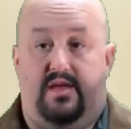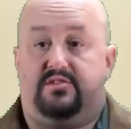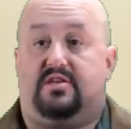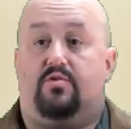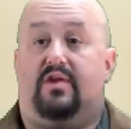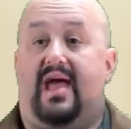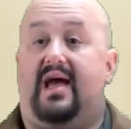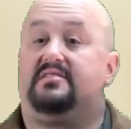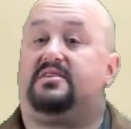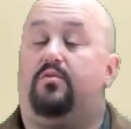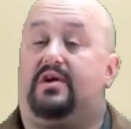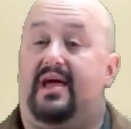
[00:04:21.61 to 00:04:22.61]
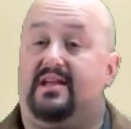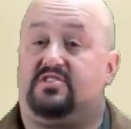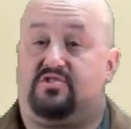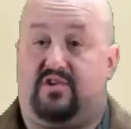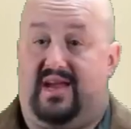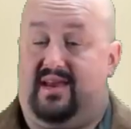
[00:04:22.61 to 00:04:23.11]
So you want to ask them what kind of
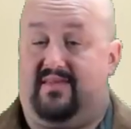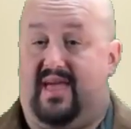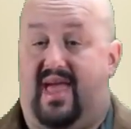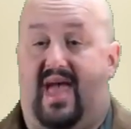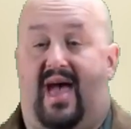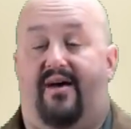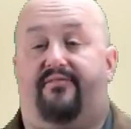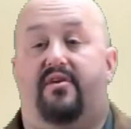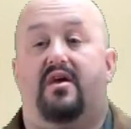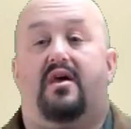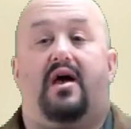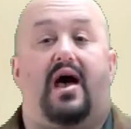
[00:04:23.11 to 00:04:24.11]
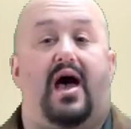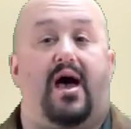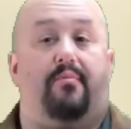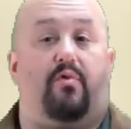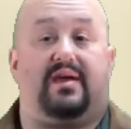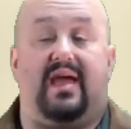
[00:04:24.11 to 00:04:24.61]
training they have,
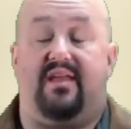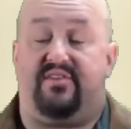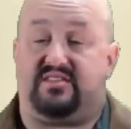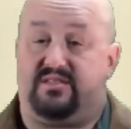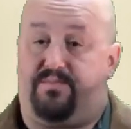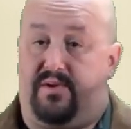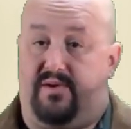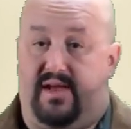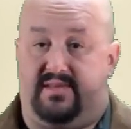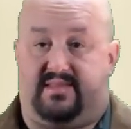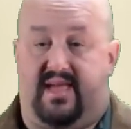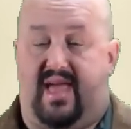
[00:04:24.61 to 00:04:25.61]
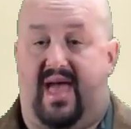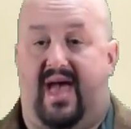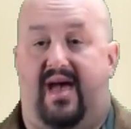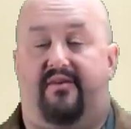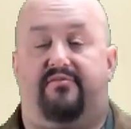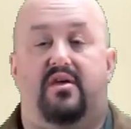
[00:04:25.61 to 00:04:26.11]
um, what kind of experience they
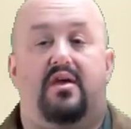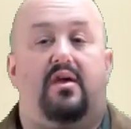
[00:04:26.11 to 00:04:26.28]
have,